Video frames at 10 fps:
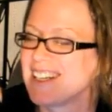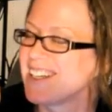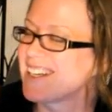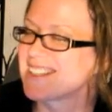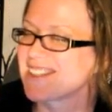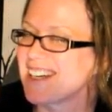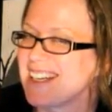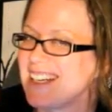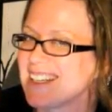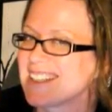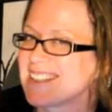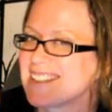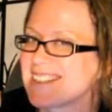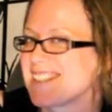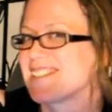You guys ready?
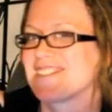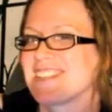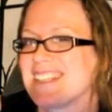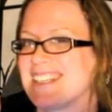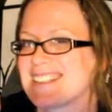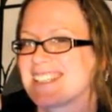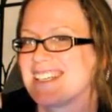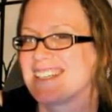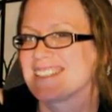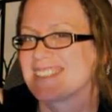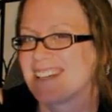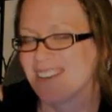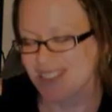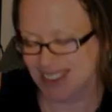This is really exciting stuff.